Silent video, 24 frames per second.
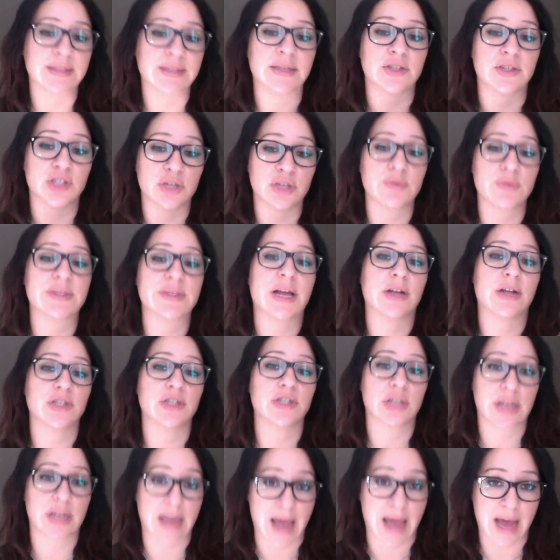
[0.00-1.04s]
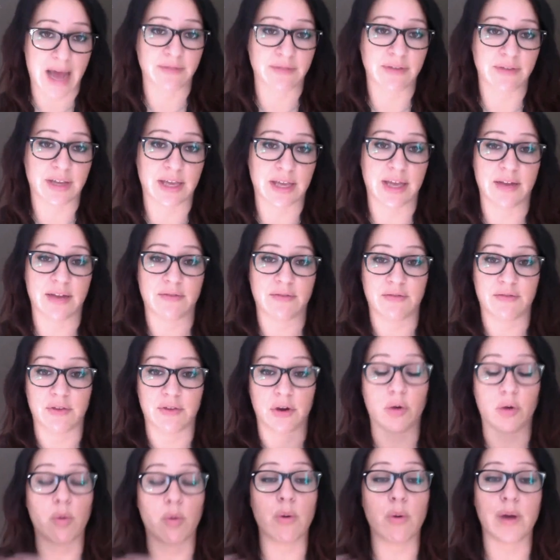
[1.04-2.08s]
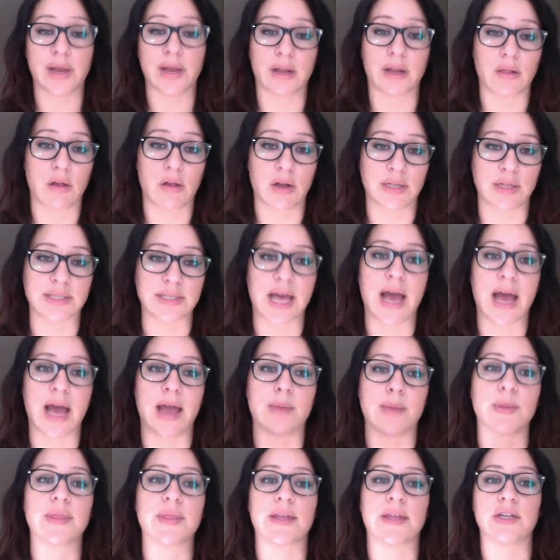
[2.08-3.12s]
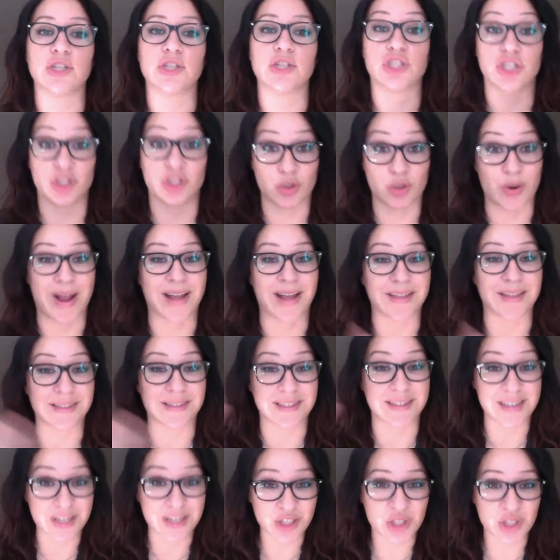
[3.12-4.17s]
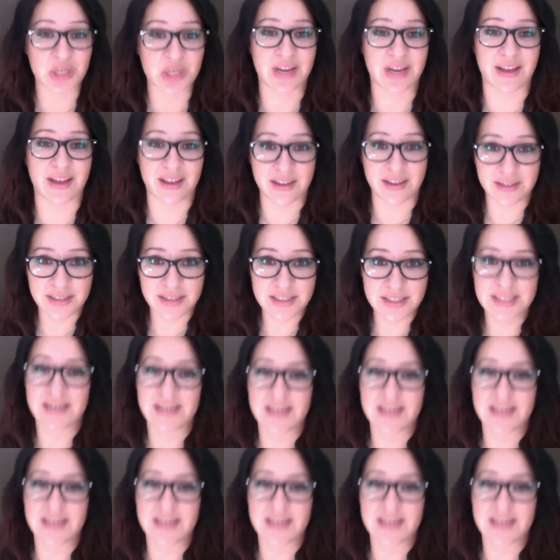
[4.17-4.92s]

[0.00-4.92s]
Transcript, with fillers: She was actually an advocate for quite a long time and then transitioned